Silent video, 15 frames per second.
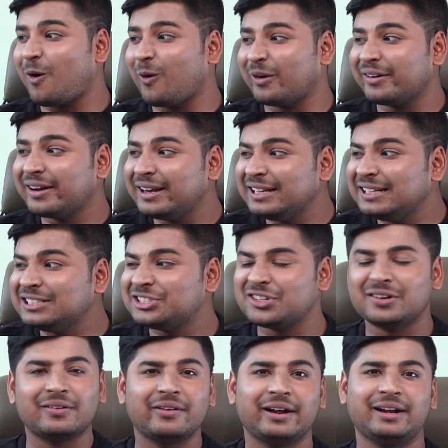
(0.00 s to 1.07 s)
already
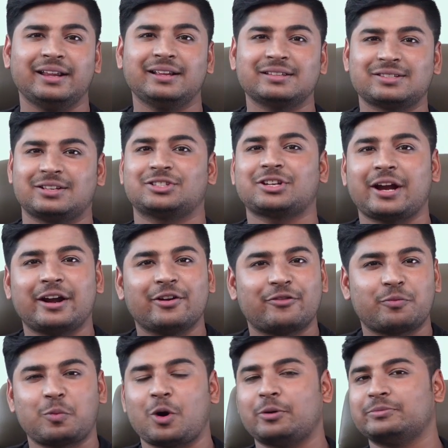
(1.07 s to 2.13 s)
generating such kind
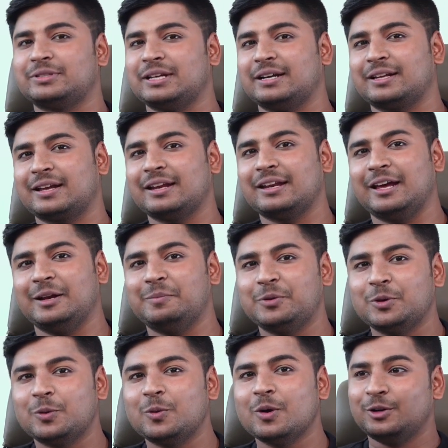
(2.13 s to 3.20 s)
of prompts that can help
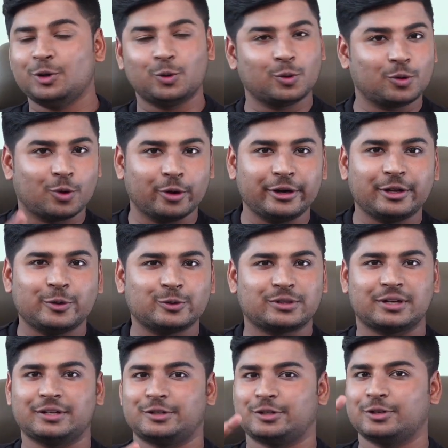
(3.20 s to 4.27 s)
you do good
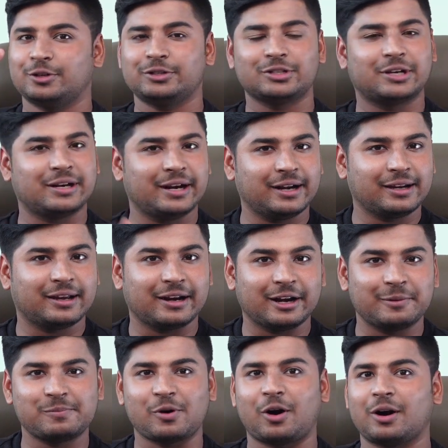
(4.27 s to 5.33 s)
user research, create
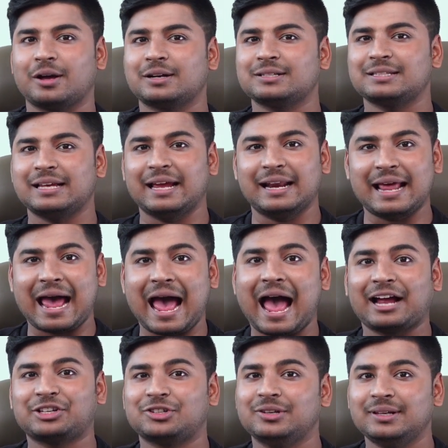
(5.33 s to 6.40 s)
great products, and
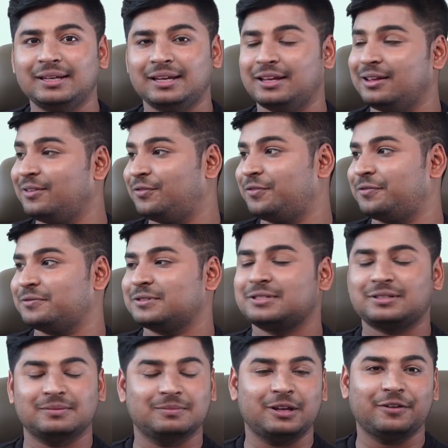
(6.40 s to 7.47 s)
actually, if
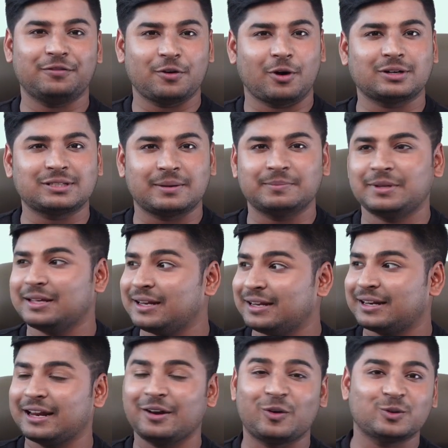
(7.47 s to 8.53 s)
if not something,
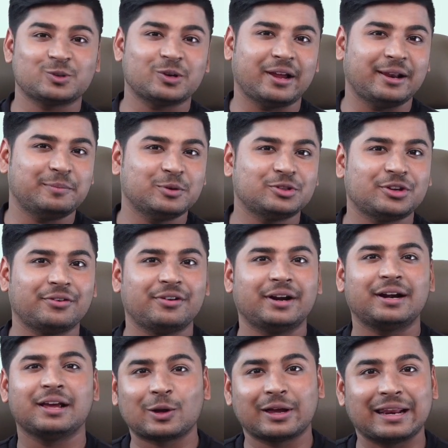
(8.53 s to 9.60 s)
it can also help you
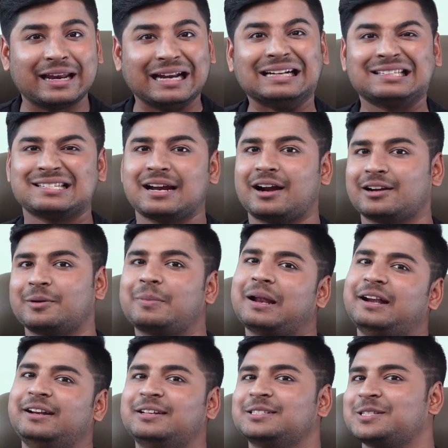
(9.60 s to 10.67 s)
generate great startup
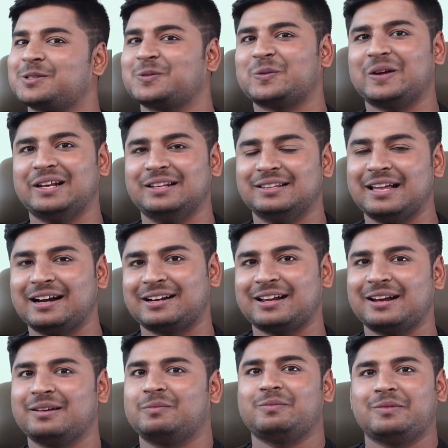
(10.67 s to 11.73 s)
ideas as well that
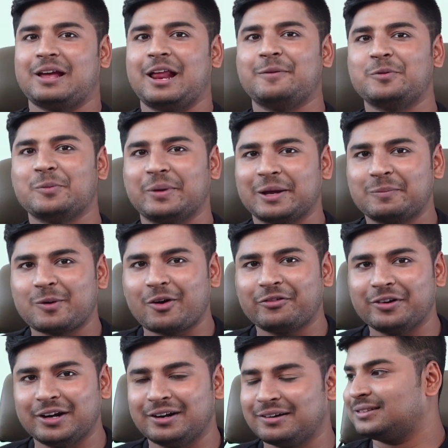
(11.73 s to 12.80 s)
can help you make
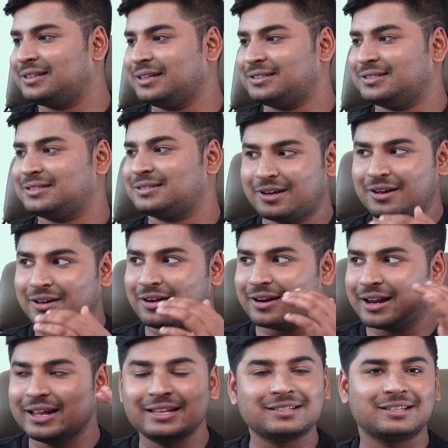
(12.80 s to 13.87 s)
profit. That's
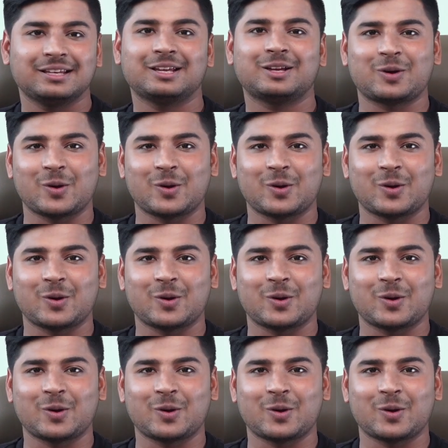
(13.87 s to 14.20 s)
crazy